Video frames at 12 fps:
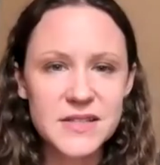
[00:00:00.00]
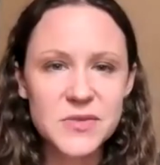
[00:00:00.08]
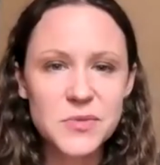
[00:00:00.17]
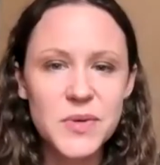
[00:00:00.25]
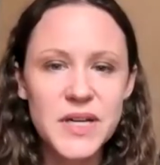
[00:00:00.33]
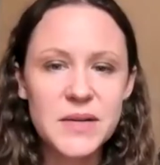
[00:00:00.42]

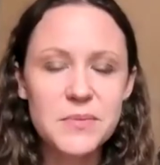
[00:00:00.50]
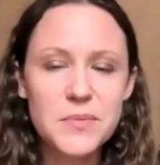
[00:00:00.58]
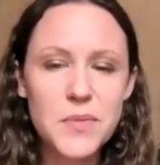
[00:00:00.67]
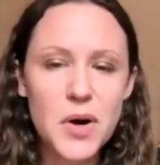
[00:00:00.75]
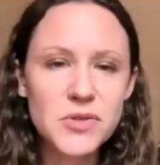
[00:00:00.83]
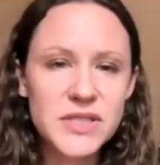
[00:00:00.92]
we
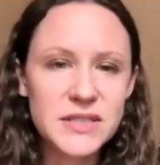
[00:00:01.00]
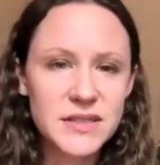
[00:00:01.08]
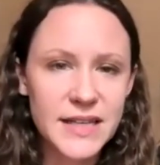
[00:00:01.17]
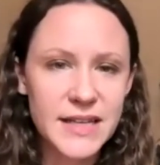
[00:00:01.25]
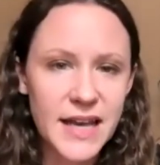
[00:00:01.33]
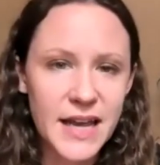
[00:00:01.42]

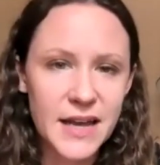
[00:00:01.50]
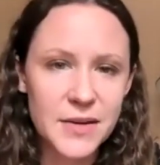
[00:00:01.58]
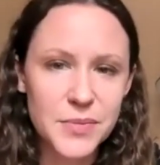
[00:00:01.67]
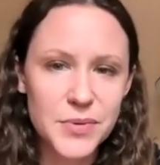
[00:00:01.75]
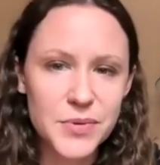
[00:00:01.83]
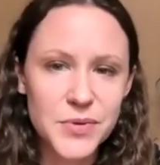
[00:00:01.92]
mostly can't
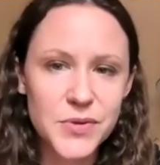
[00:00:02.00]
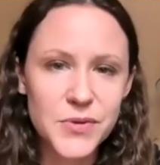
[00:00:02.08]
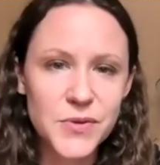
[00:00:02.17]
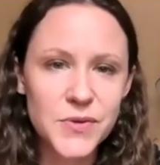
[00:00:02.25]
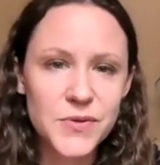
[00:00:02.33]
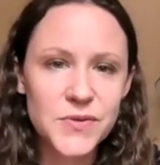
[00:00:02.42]

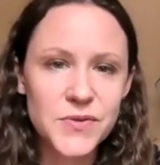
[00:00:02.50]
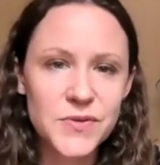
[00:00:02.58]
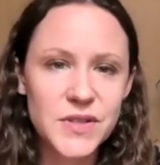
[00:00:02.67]
prove